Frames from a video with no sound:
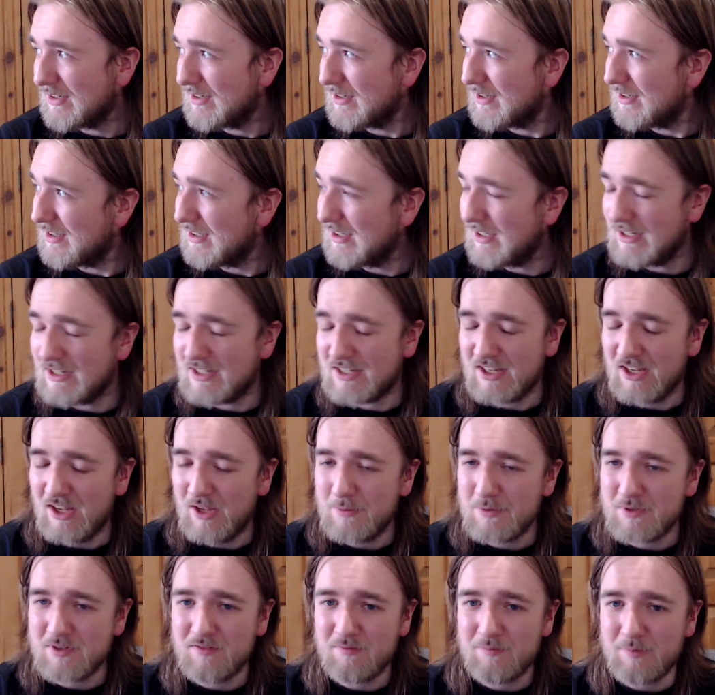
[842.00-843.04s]
in
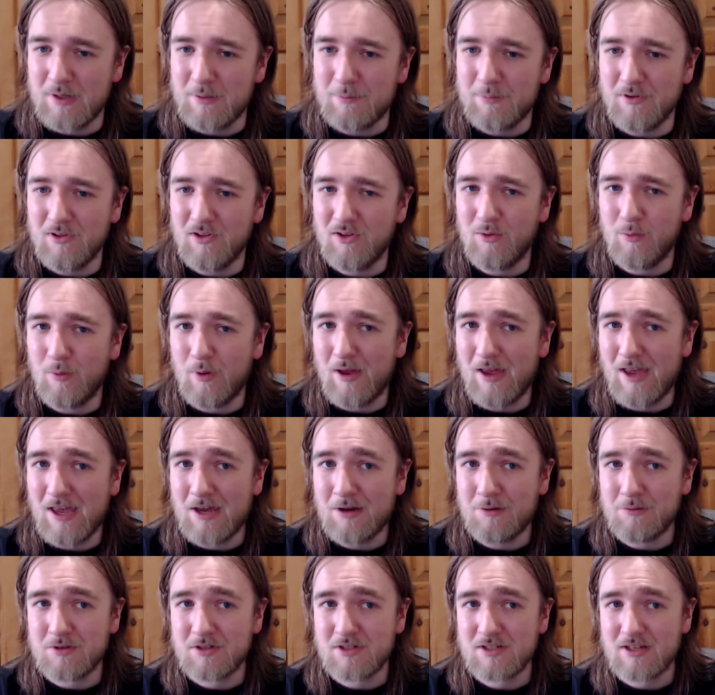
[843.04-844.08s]
terms of people who are
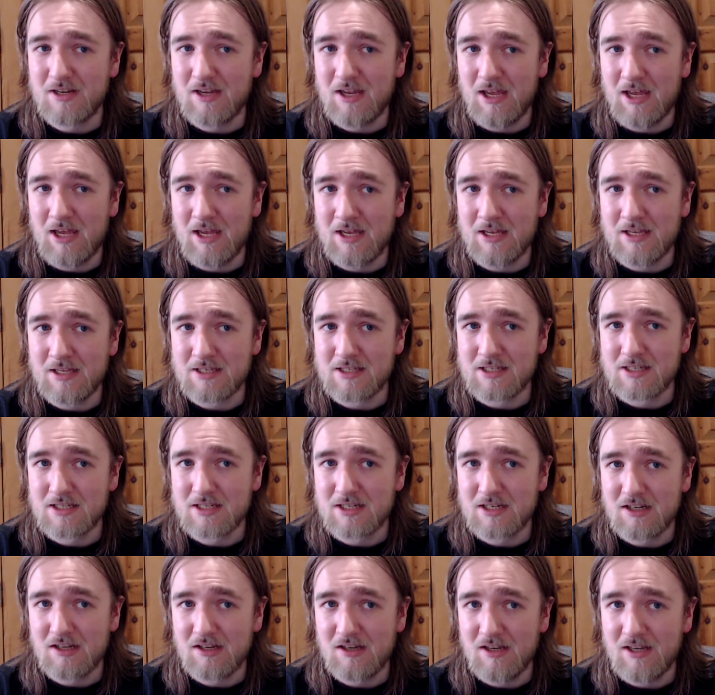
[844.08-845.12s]
out as
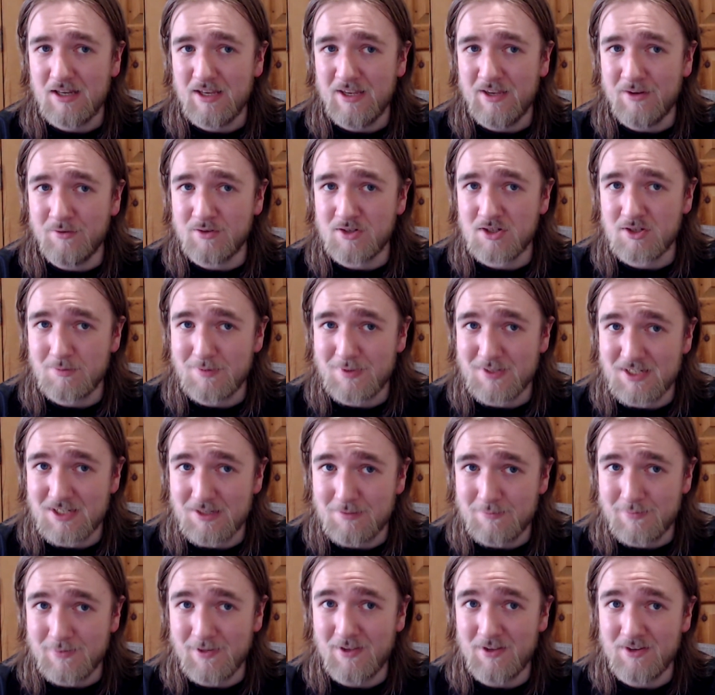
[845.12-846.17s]
LGBT
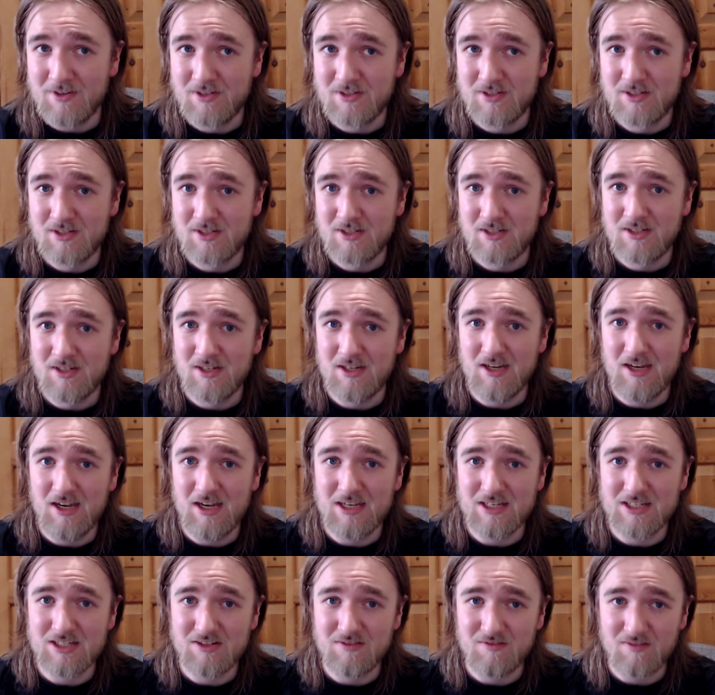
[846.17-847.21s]
plus
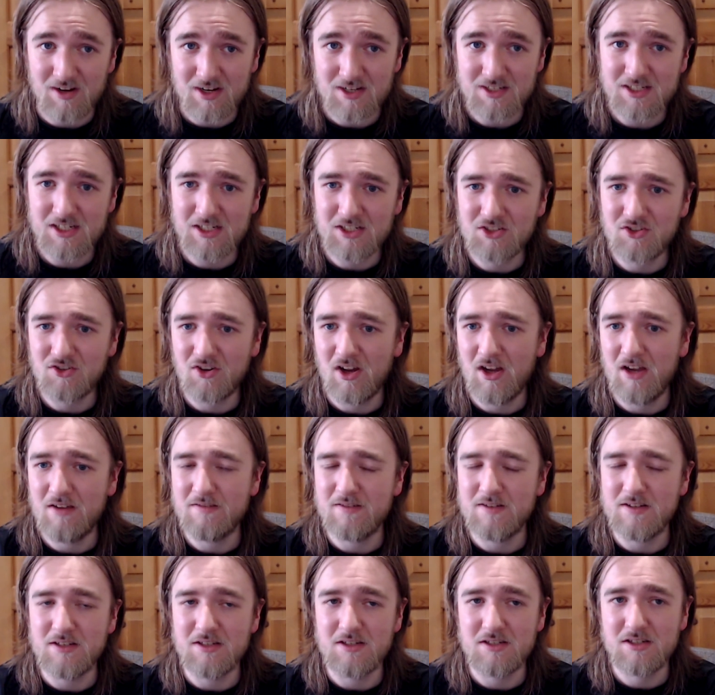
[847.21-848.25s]
as racing
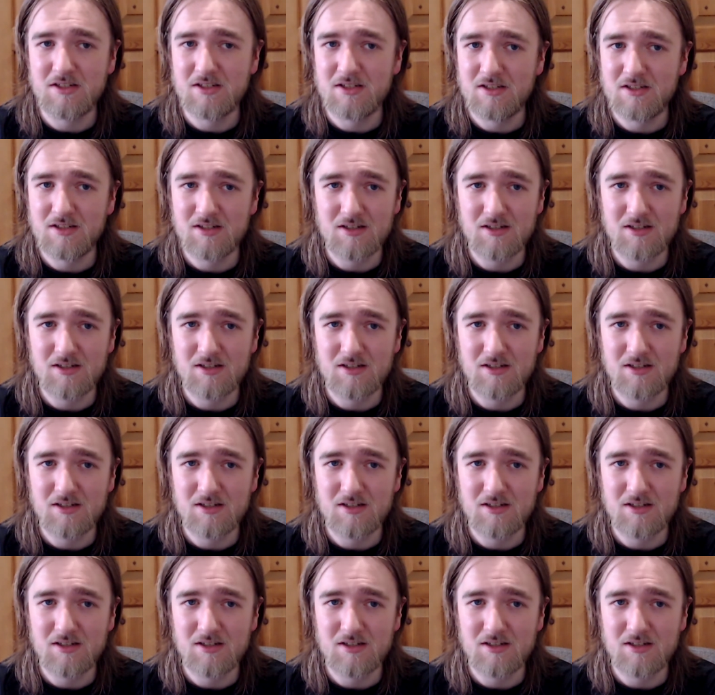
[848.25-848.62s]
drivers,